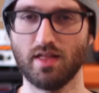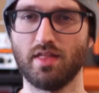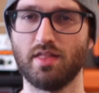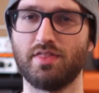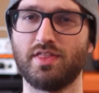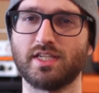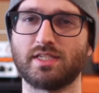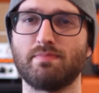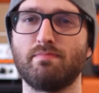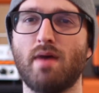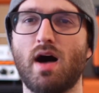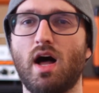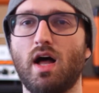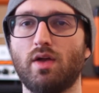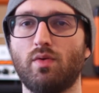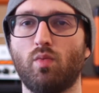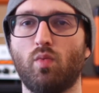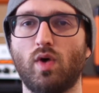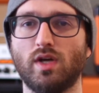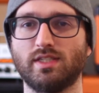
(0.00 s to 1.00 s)
This
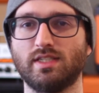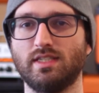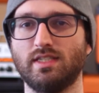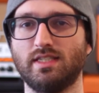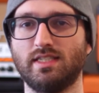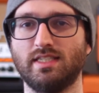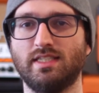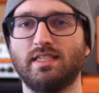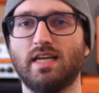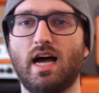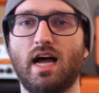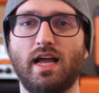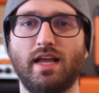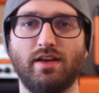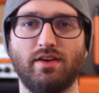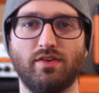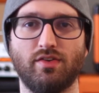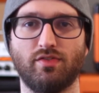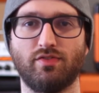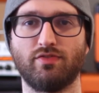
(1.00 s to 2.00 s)
mod wasn't
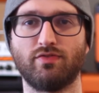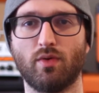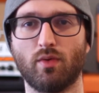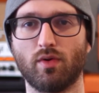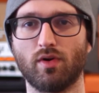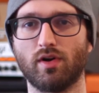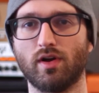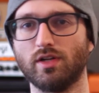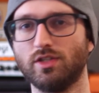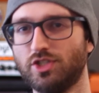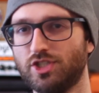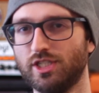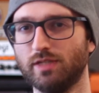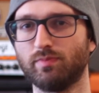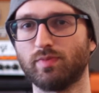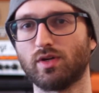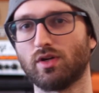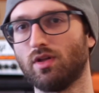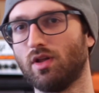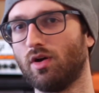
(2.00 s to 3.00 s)
designed for a cheap
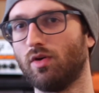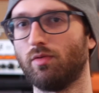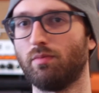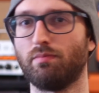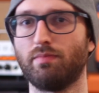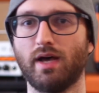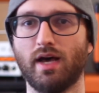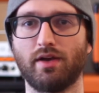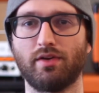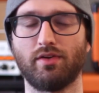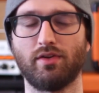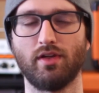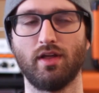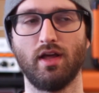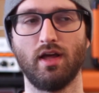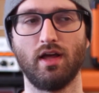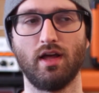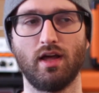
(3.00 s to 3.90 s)
clone pedal,